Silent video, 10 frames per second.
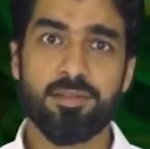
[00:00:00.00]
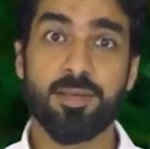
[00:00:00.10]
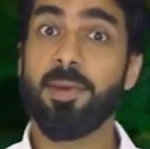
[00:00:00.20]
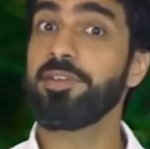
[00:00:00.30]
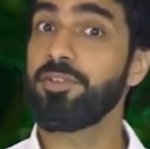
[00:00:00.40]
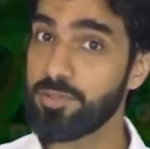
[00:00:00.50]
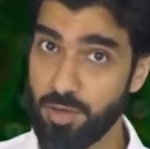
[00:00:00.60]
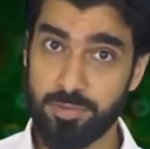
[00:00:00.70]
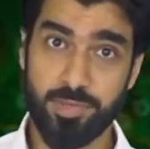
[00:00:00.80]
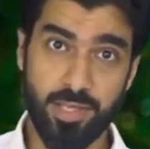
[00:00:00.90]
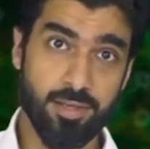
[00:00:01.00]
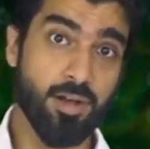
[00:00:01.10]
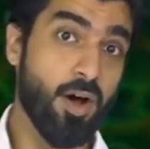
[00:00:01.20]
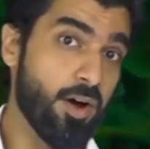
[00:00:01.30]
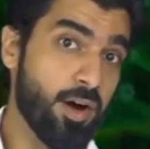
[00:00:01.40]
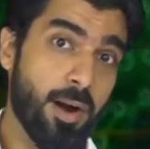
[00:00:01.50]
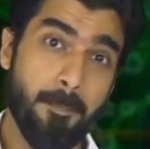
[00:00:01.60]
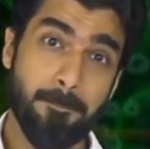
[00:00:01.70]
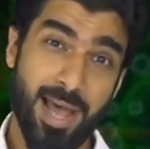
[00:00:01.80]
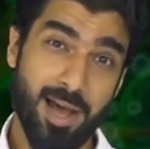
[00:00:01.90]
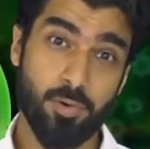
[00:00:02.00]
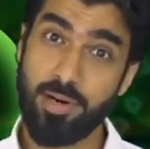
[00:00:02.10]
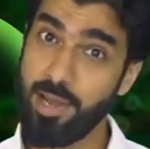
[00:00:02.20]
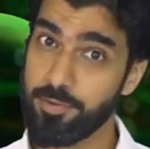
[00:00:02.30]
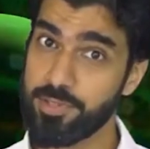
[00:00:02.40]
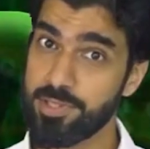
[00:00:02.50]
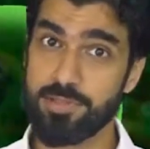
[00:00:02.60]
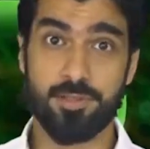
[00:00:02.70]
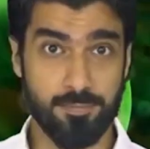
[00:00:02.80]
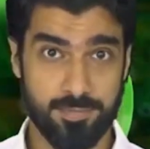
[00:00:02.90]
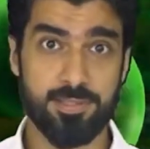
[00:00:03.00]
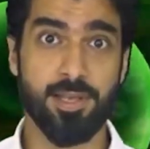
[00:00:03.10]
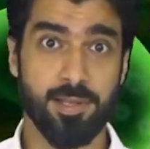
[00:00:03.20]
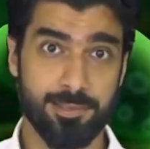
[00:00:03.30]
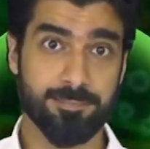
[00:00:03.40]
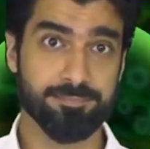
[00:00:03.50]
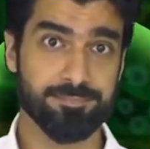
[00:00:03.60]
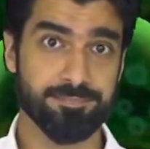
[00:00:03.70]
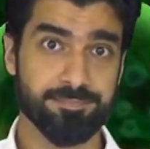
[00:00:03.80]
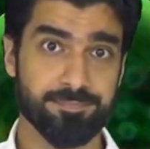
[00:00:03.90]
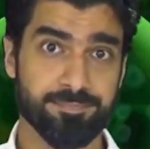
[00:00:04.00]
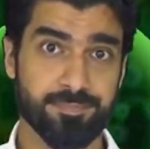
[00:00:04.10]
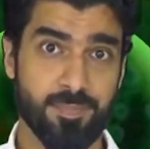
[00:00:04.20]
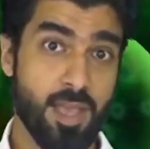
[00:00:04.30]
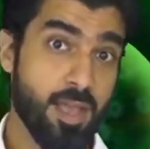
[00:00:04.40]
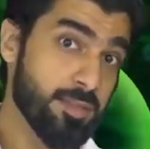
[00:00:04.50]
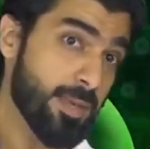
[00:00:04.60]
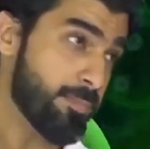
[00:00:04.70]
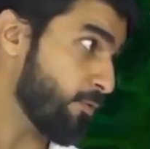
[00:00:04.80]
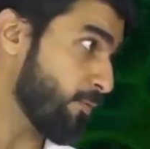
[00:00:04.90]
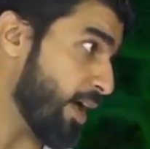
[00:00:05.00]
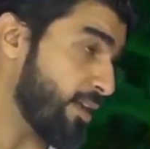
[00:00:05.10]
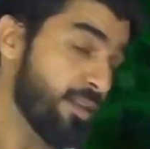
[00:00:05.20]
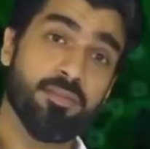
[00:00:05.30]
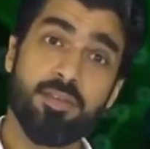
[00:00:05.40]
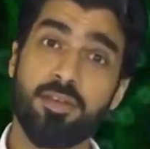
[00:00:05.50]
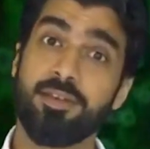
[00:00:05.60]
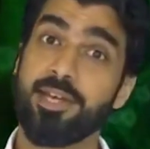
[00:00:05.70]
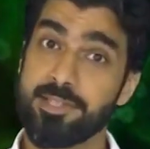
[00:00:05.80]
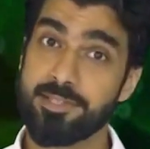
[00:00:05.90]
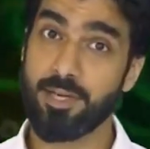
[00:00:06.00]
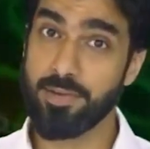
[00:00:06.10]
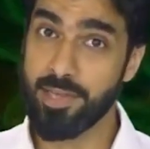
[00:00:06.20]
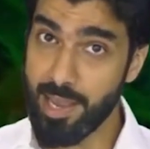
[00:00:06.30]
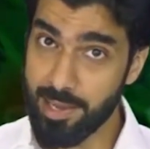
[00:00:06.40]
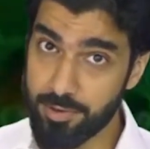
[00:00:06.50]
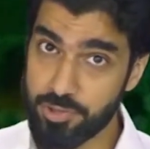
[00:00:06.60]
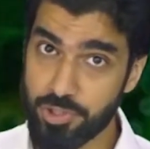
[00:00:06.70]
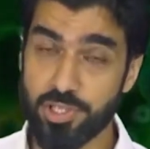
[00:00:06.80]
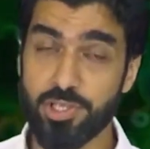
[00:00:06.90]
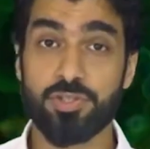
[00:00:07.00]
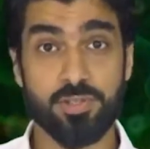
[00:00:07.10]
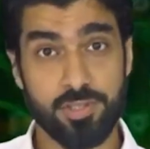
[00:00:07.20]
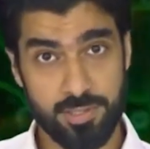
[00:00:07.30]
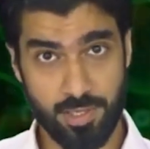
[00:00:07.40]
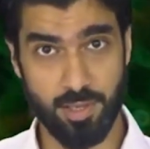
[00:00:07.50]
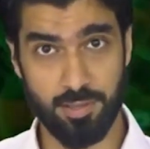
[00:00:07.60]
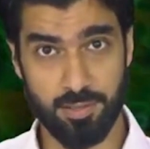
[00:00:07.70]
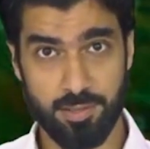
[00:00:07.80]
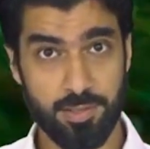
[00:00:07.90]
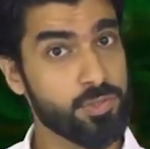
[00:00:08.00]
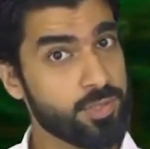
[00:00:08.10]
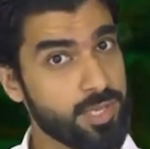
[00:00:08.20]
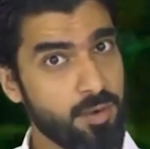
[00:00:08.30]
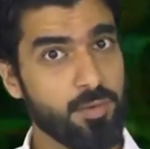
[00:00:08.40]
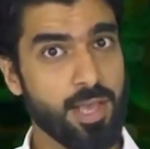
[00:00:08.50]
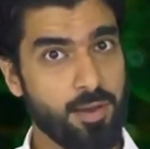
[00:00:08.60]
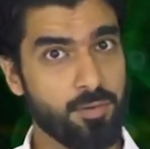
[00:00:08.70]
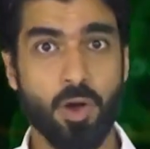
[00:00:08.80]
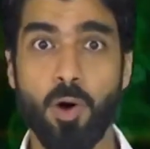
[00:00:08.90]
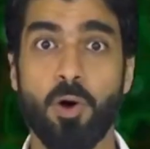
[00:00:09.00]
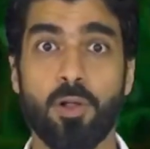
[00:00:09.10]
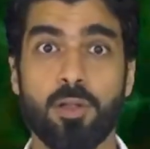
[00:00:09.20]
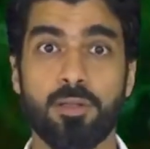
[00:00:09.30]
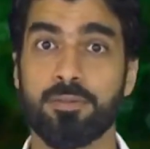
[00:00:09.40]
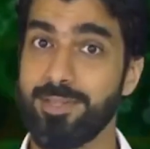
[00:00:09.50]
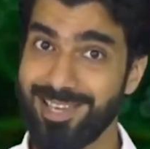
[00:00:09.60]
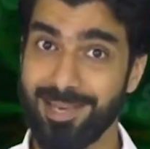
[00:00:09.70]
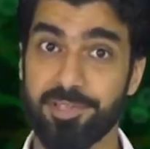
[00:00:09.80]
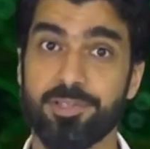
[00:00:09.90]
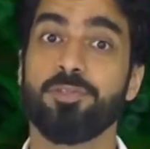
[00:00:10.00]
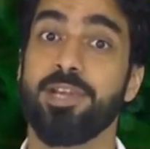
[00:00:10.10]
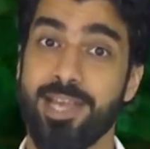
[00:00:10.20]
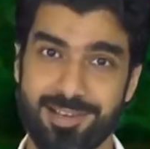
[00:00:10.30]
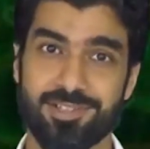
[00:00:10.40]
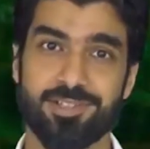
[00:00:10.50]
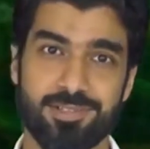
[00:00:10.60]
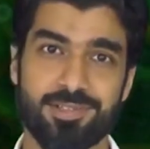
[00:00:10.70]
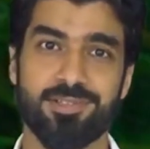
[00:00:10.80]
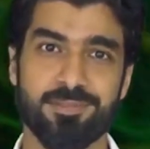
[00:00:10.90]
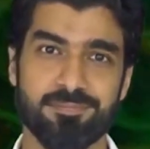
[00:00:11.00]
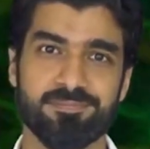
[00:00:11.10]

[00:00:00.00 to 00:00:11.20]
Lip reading: The mitochondria are powerhouses of the cell. They provide the necessary energy to the cell to carry out all the chemical reactions.